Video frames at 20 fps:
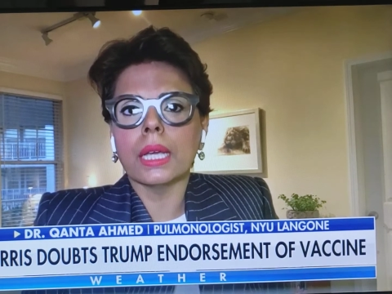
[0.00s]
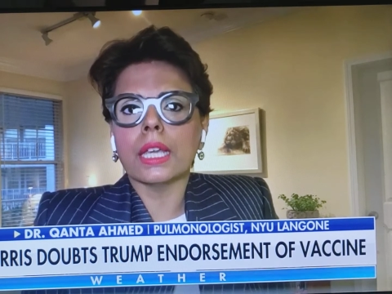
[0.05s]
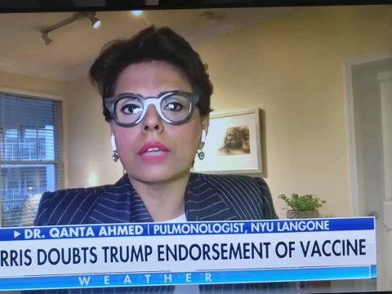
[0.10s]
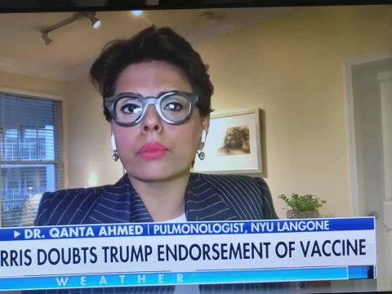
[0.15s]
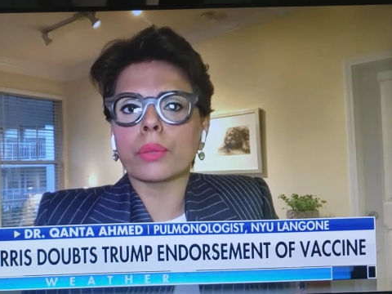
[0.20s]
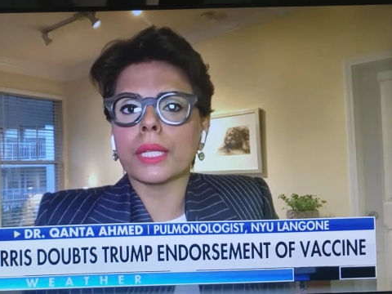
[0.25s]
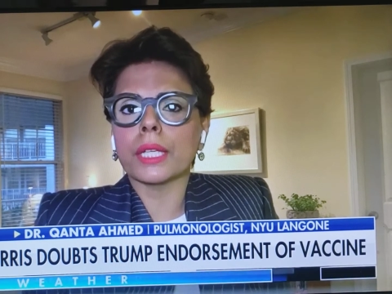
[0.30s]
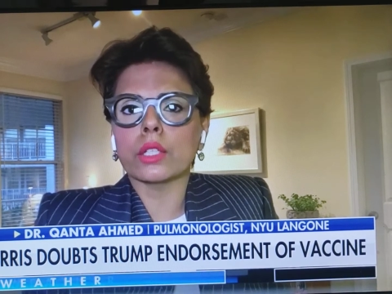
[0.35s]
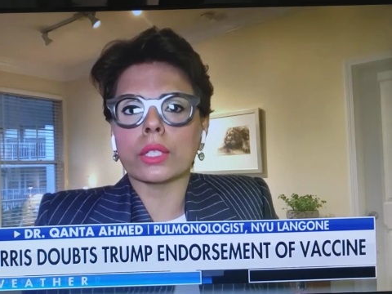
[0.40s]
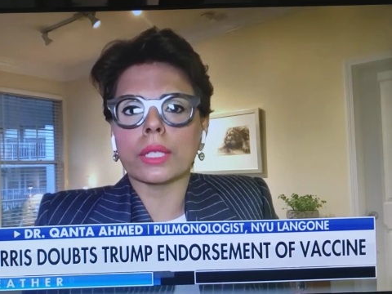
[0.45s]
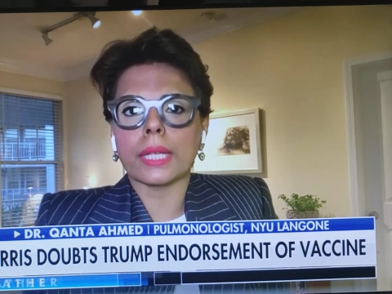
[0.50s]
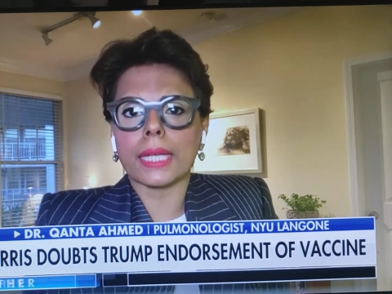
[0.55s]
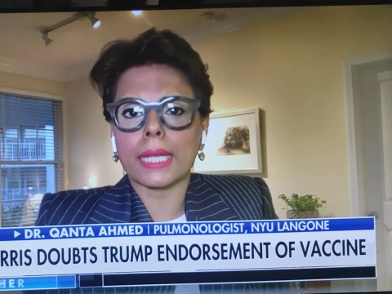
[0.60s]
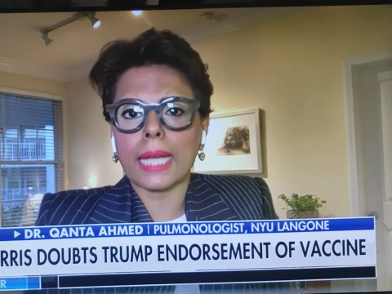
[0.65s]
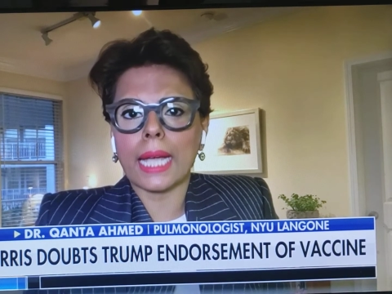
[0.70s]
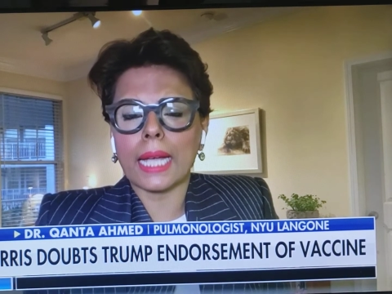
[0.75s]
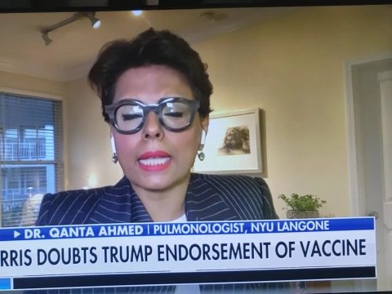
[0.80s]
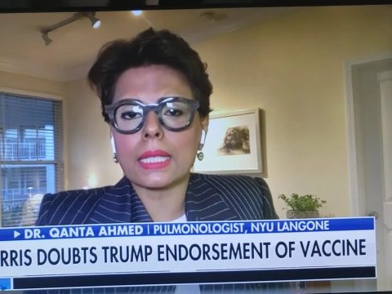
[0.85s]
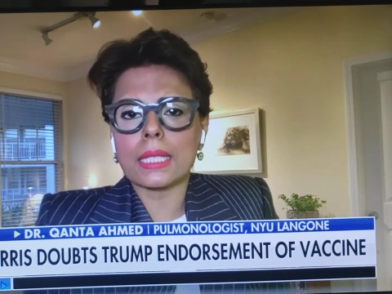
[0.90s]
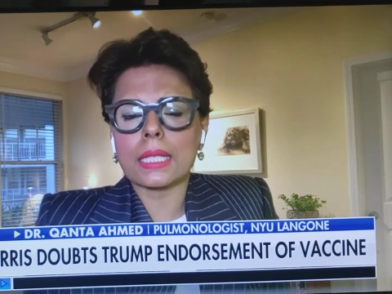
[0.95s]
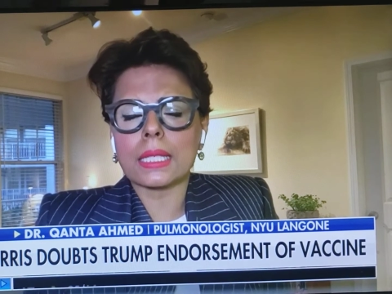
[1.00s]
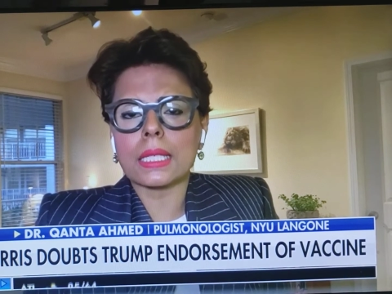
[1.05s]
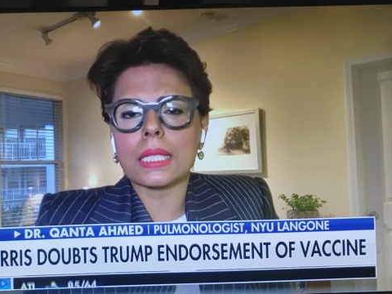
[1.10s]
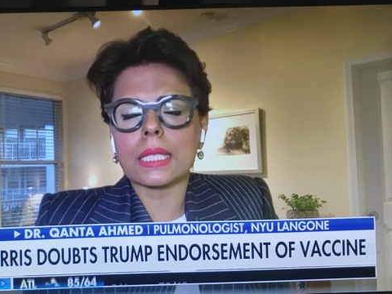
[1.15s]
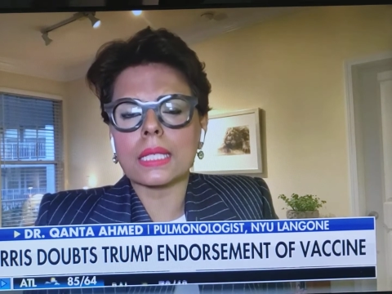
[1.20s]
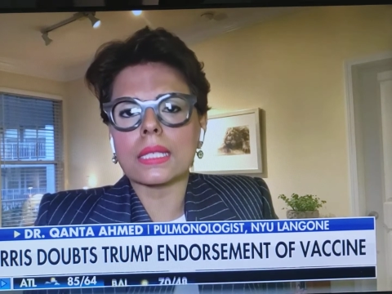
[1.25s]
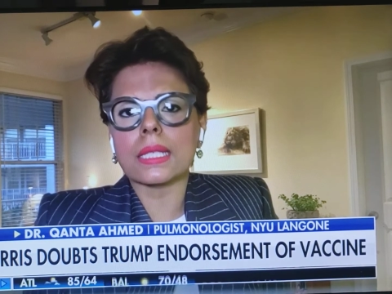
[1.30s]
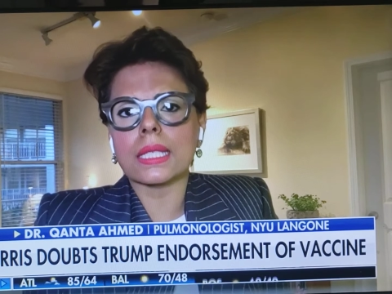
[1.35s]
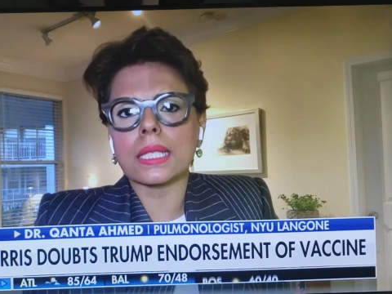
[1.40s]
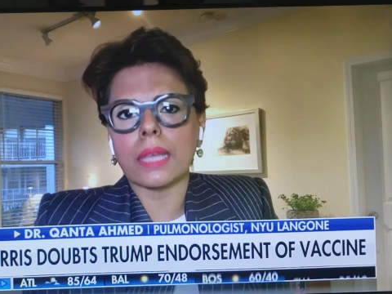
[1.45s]
If we look at
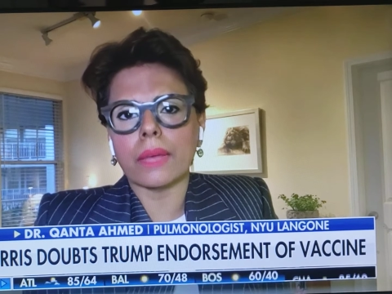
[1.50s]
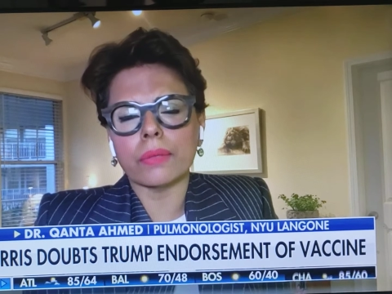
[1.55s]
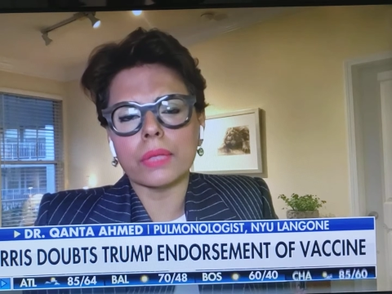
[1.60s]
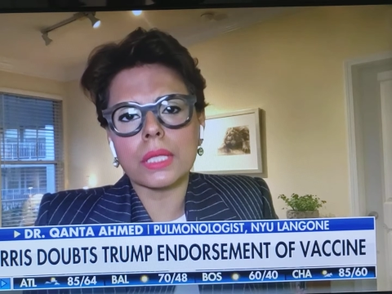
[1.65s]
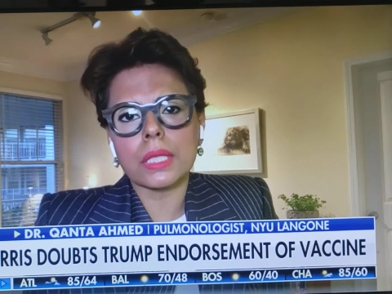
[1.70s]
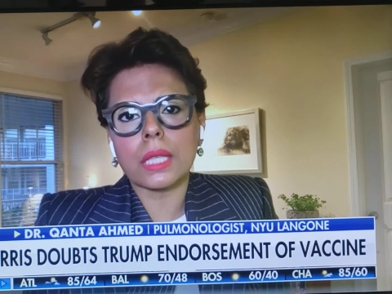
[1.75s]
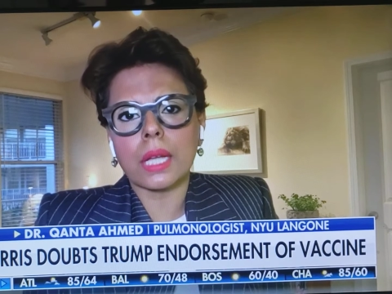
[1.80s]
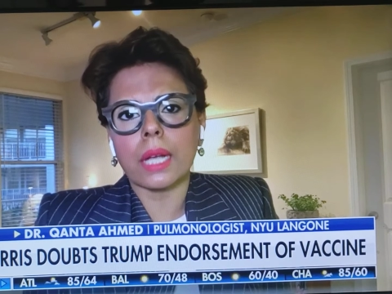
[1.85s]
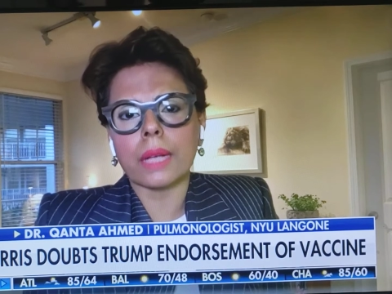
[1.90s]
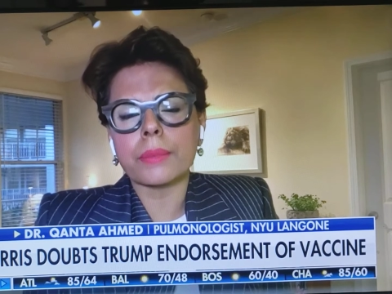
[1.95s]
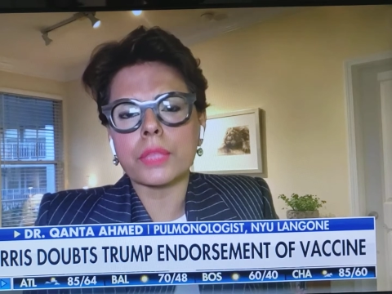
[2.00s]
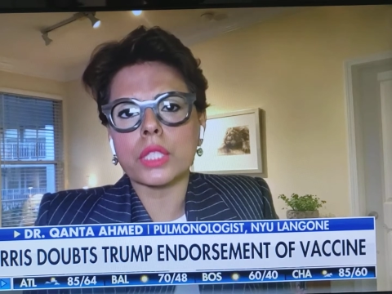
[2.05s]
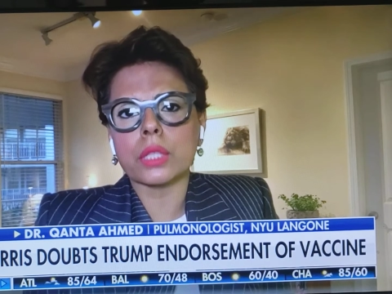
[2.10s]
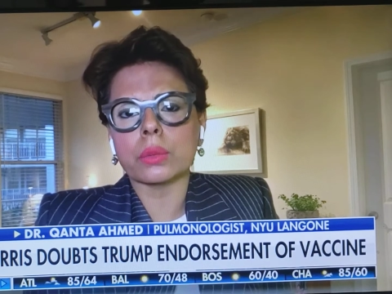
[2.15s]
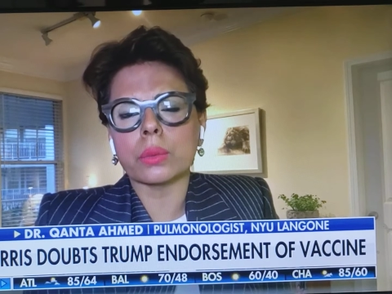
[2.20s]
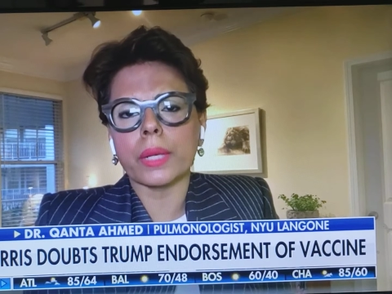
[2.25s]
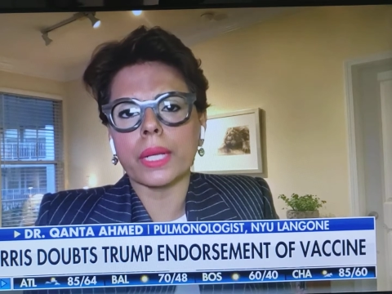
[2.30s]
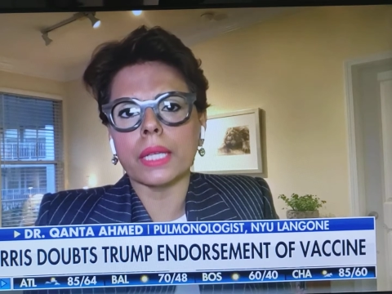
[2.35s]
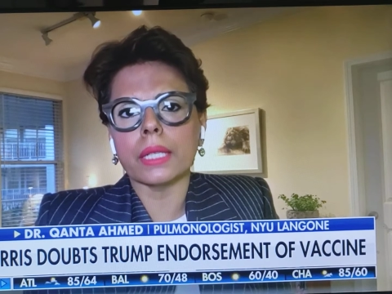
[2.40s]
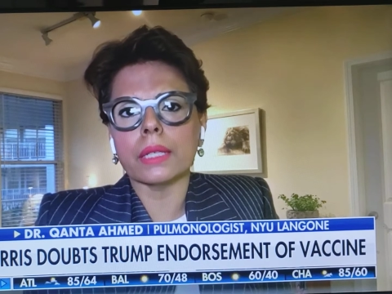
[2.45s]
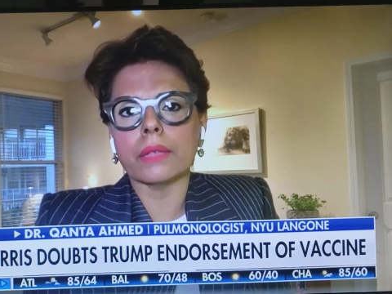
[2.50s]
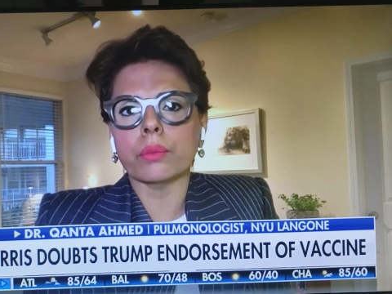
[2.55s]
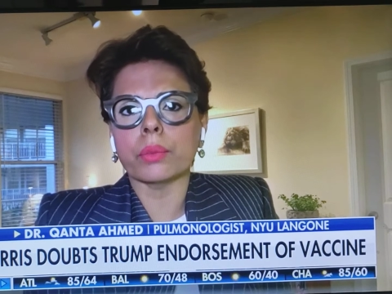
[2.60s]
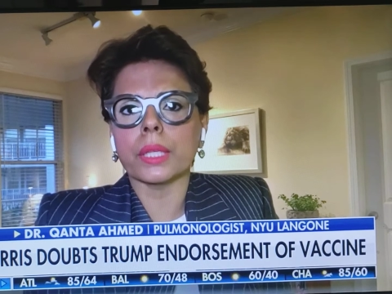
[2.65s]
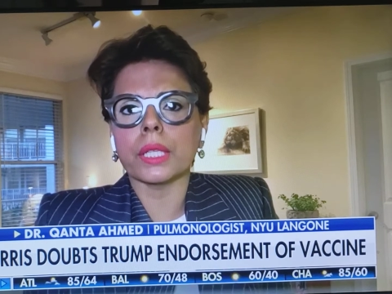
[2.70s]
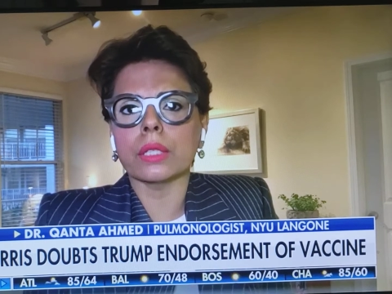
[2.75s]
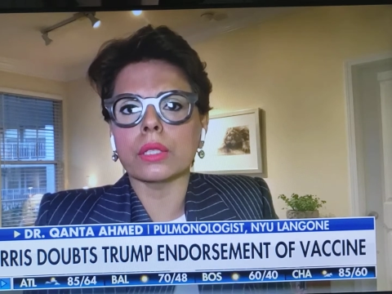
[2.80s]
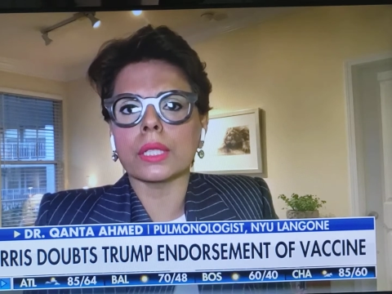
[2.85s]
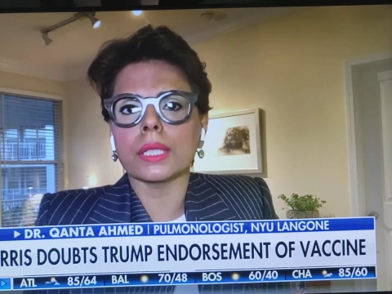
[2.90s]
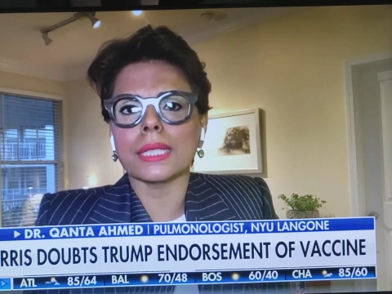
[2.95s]
Kansas, 7 times the rate. If
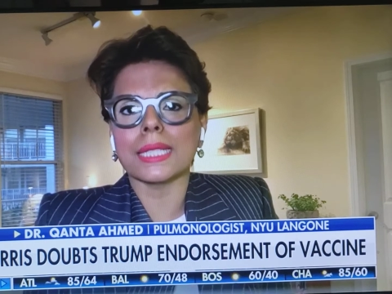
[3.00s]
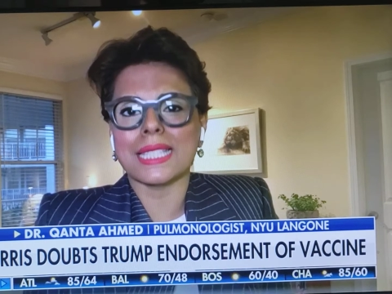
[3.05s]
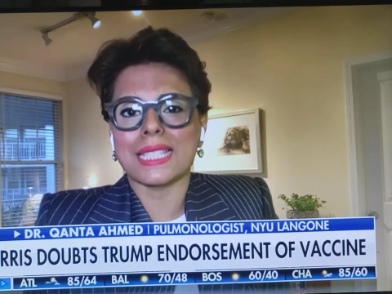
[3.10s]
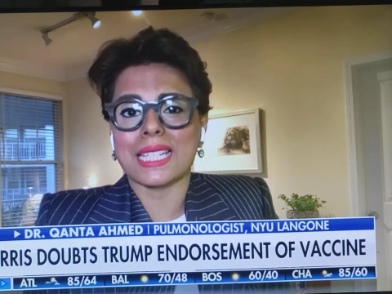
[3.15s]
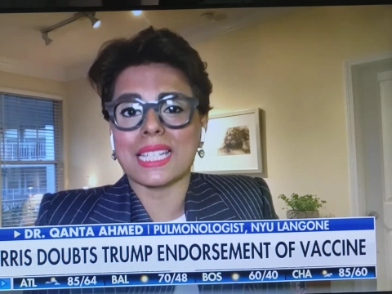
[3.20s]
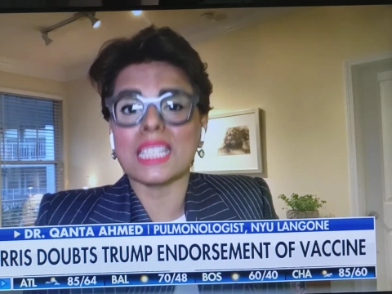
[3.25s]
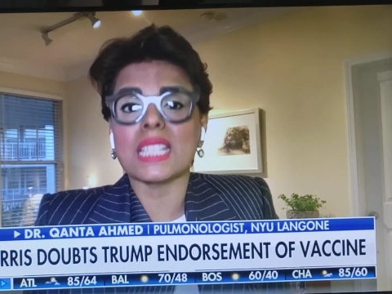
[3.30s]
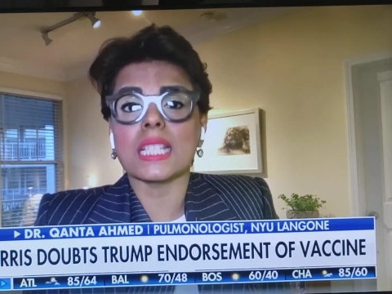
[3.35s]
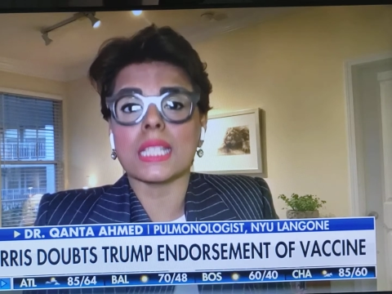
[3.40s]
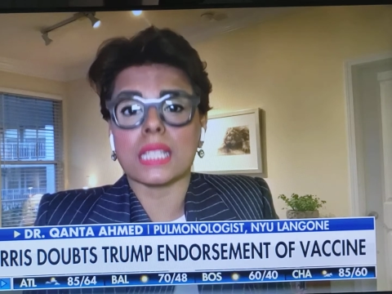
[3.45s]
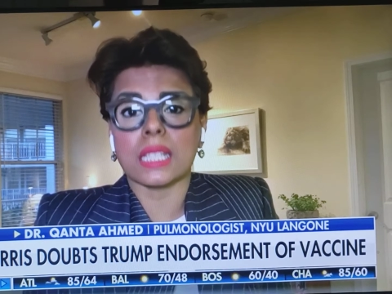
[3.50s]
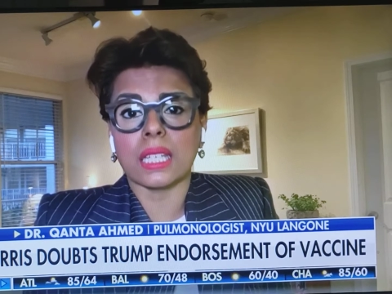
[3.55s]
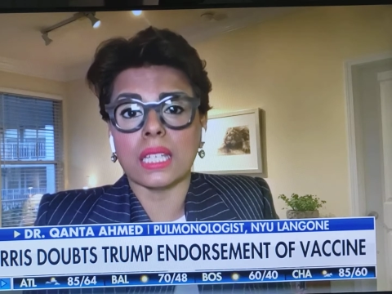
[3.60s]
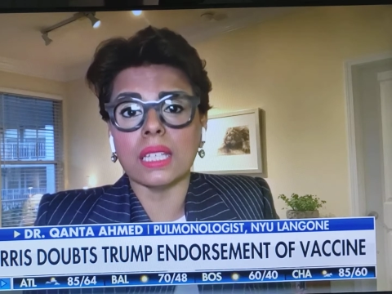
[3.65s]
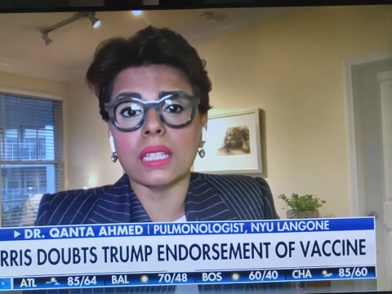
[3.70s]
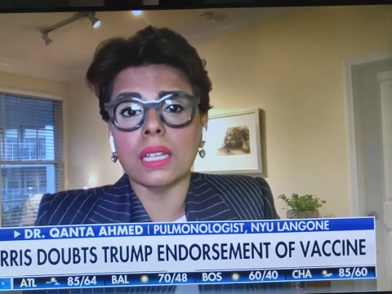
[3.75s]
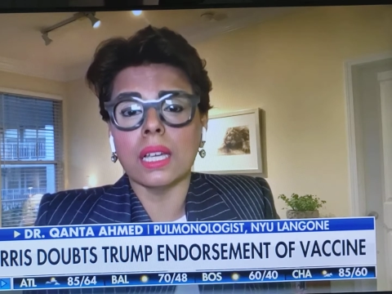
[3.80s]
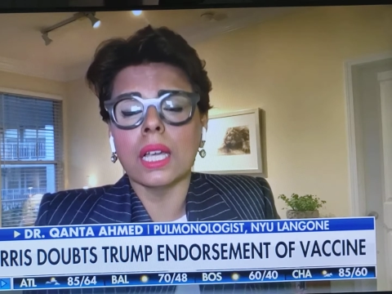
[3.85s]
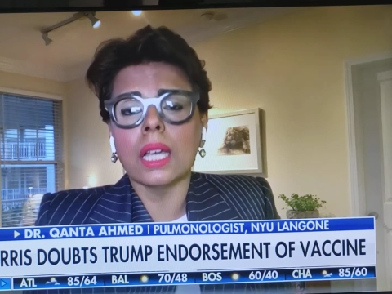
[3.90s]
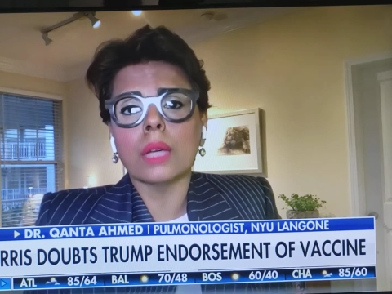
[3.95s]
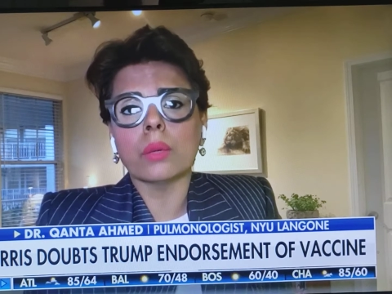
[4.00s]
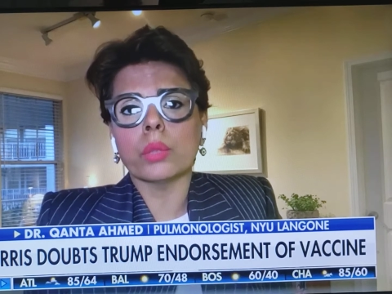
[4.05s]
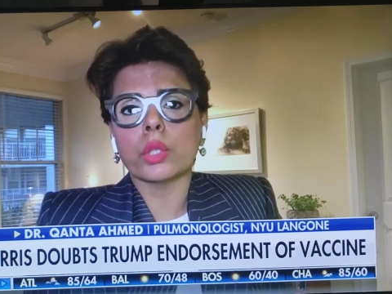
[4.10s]
we look at D.C.,